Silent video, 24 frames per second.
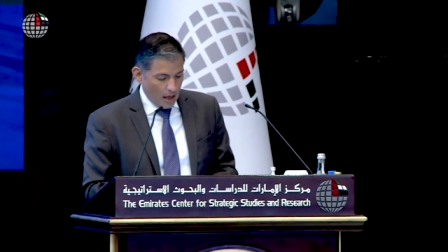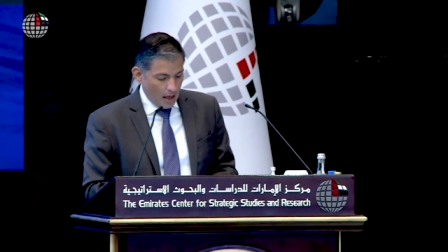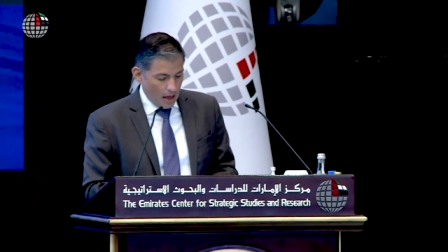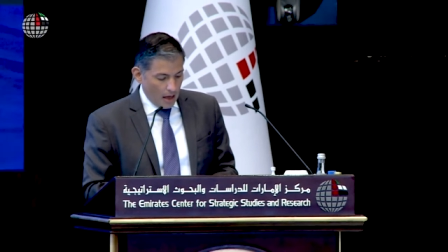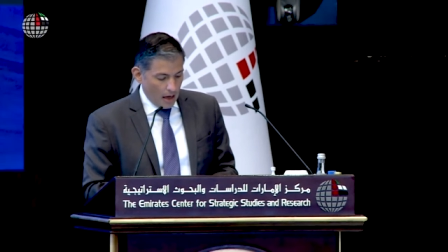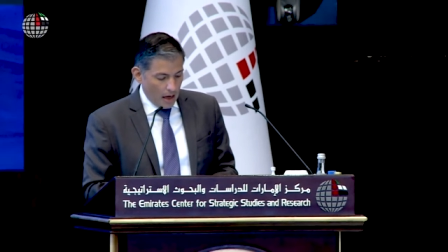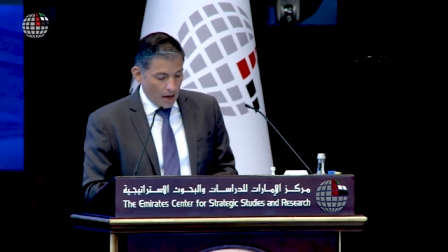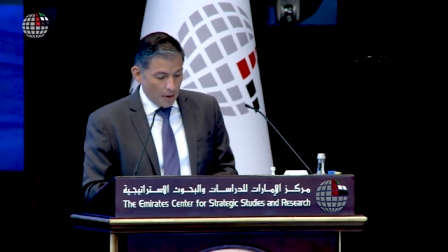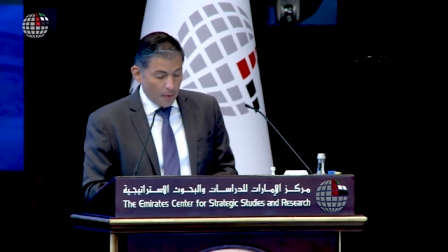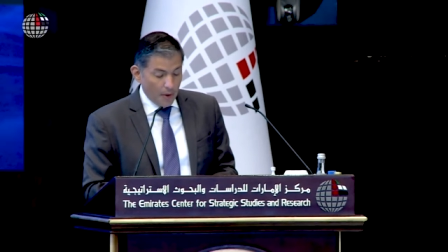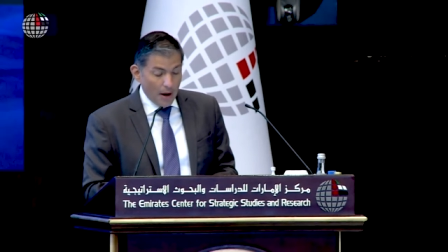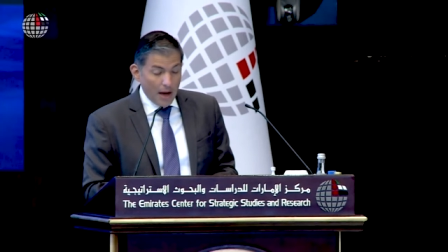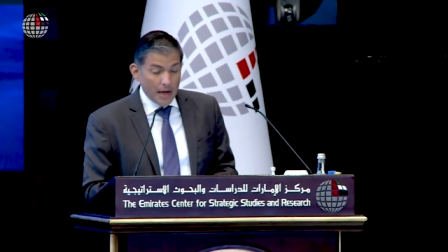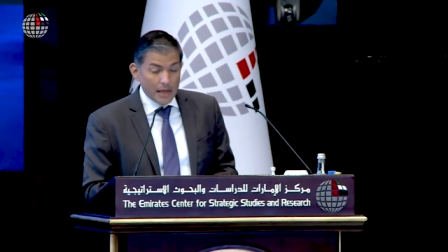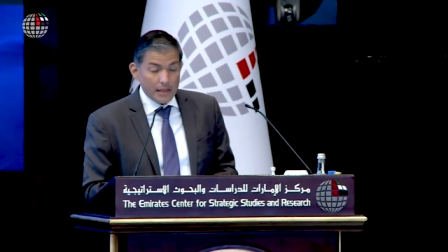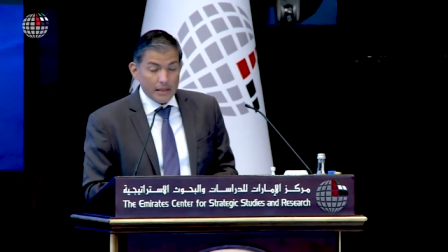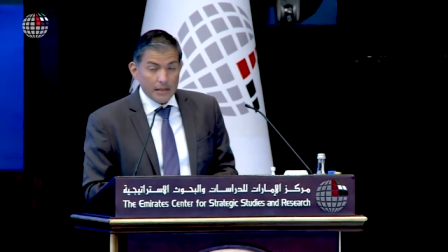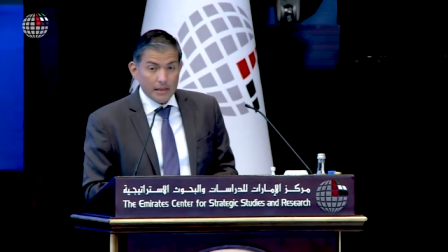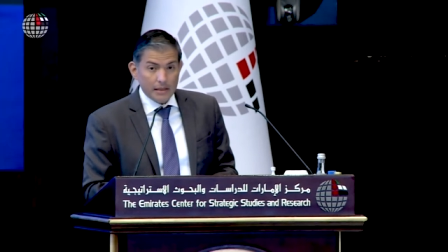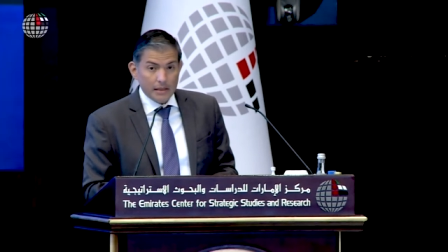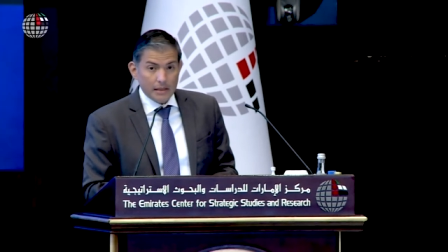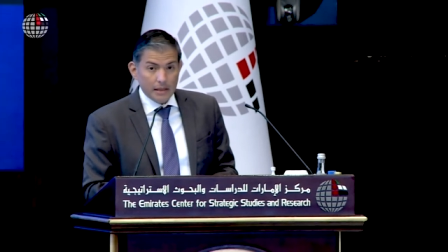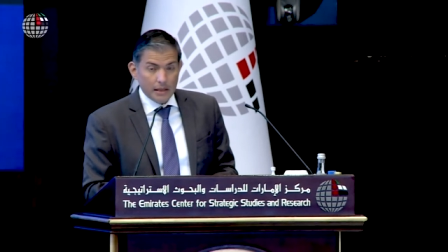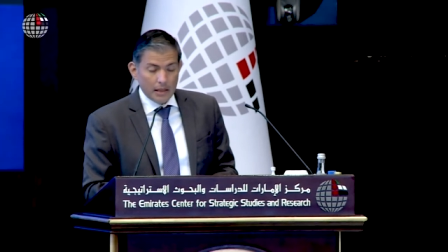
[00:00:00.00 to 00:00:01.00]
A
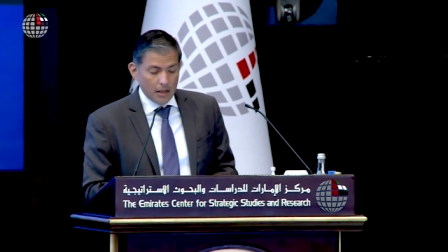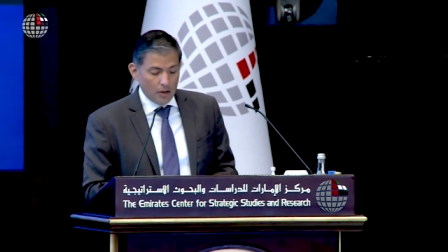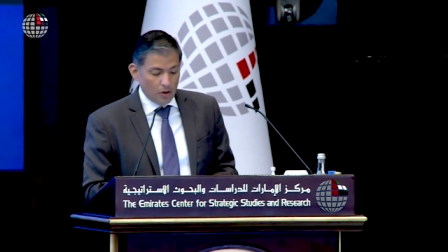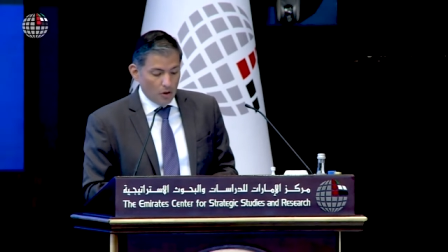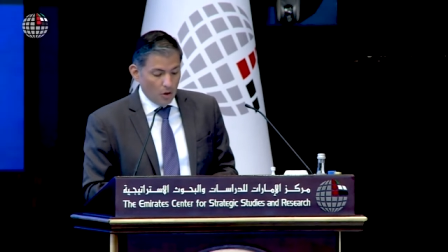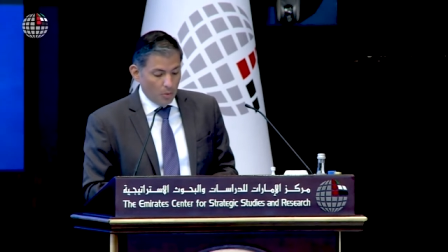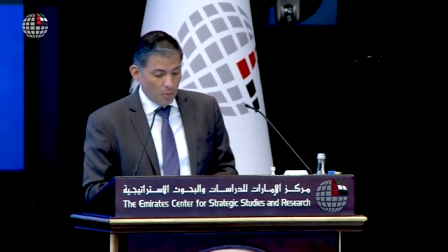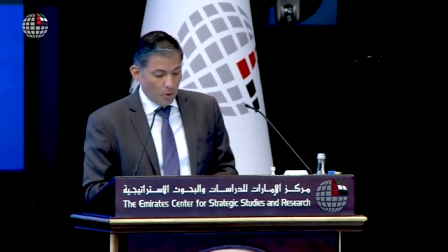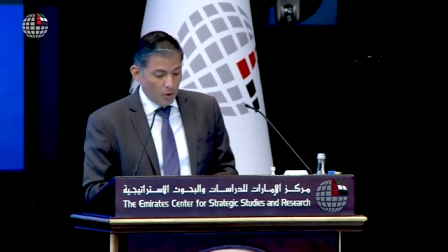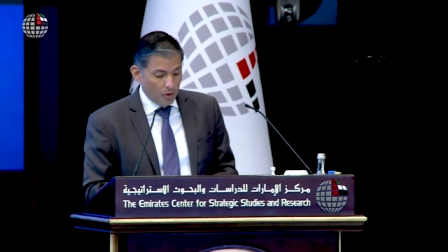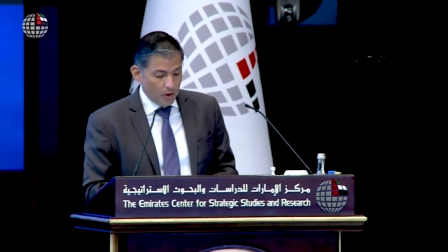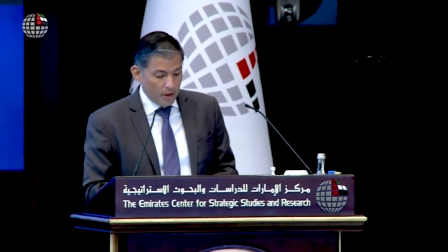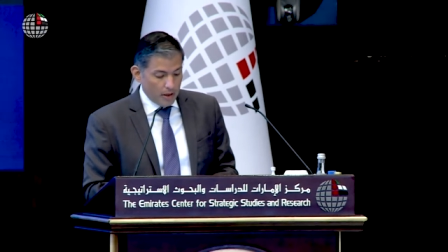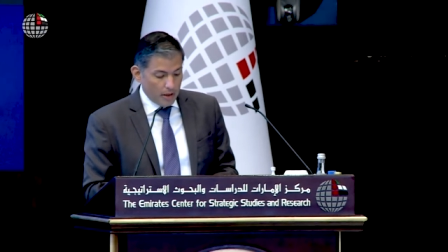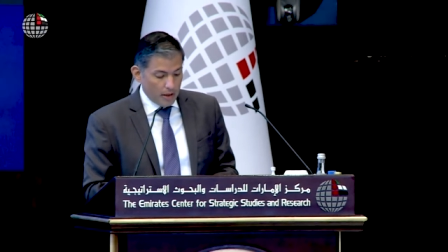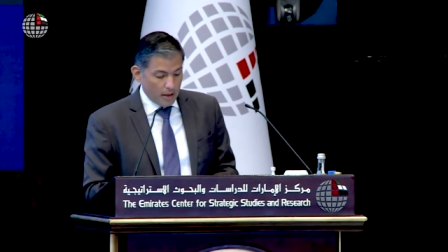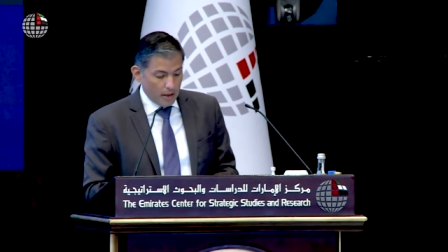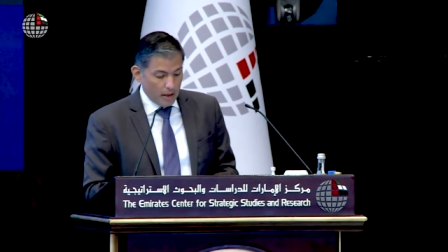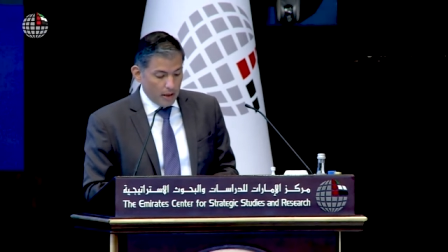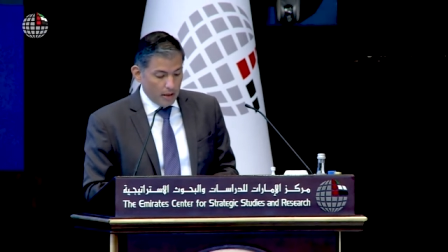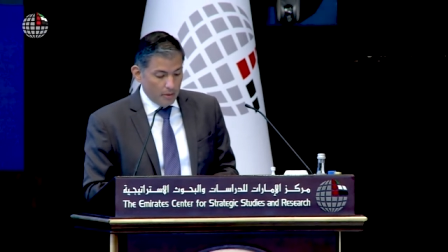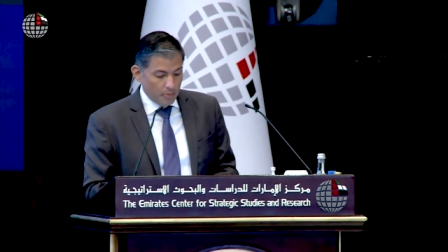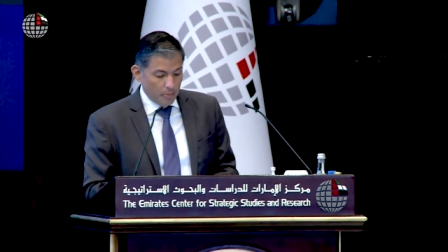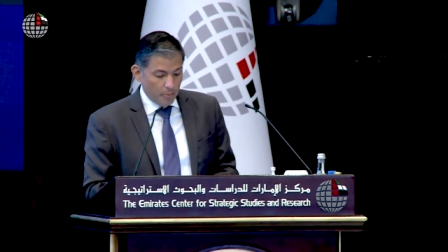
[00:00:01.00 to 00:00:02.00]
rise in
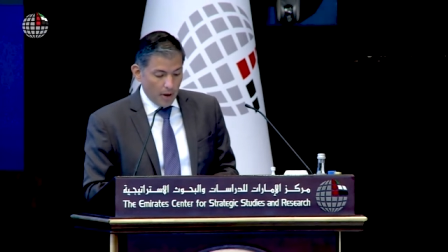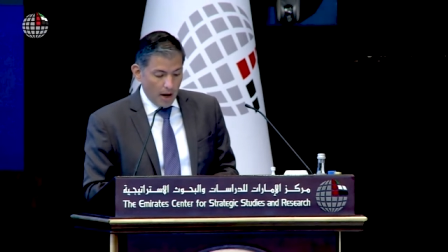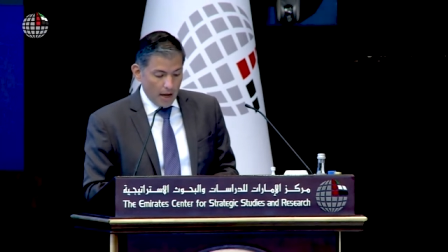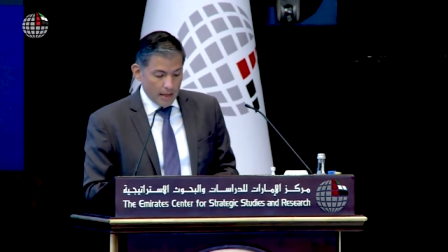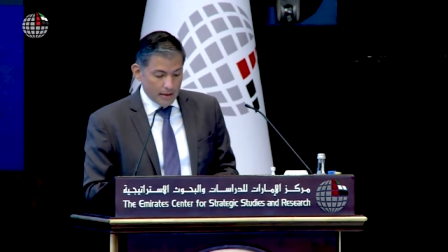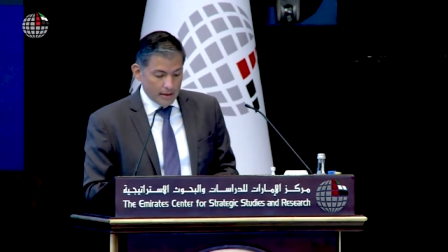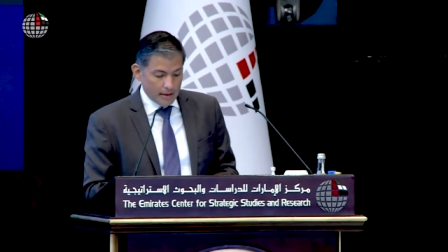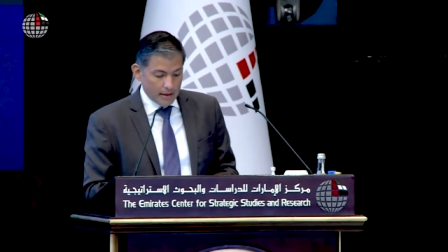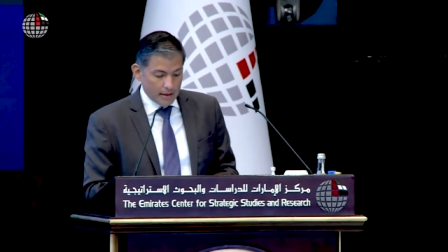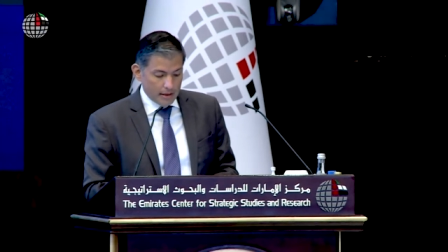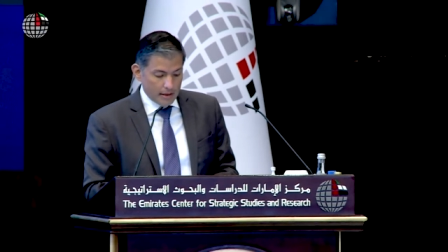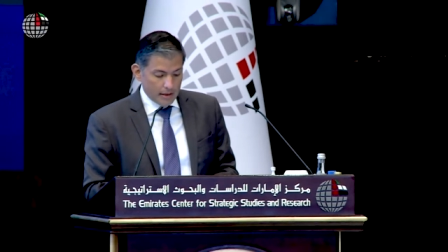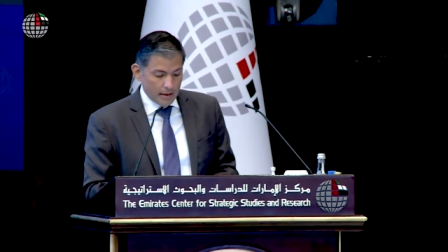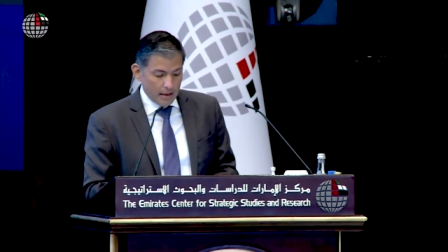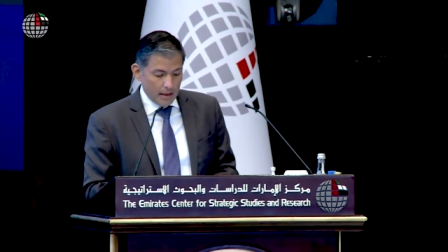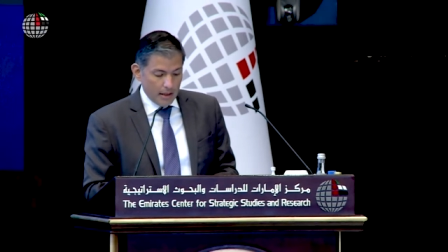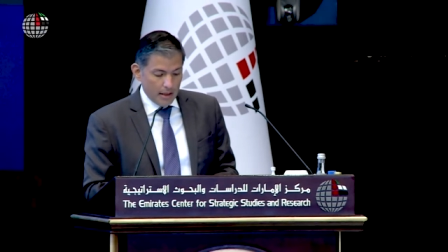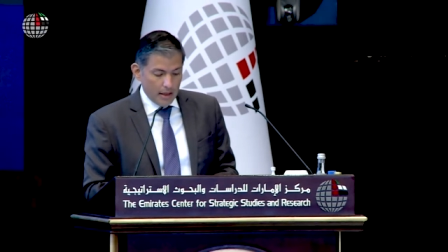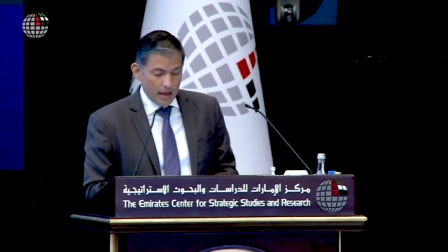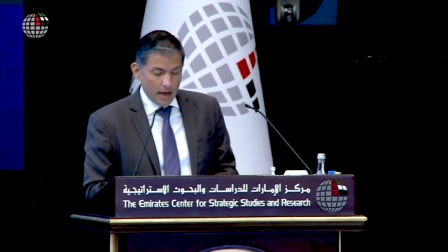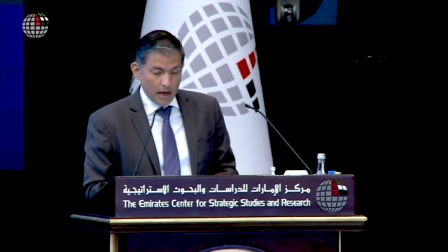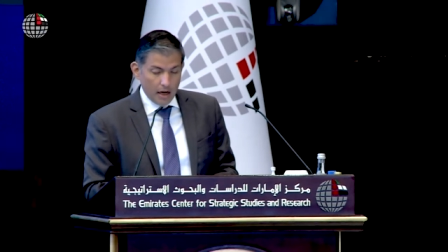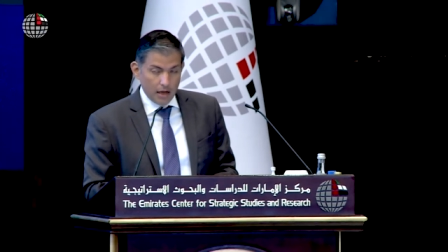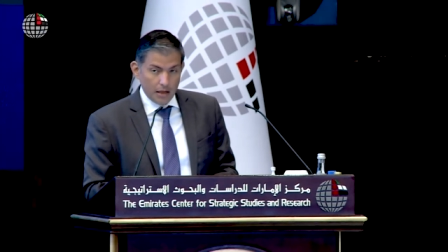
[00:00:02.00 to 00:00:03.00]
commodity prices in
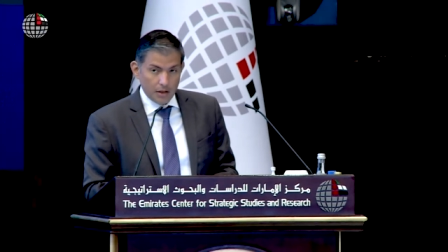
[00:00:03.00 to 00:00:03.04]
early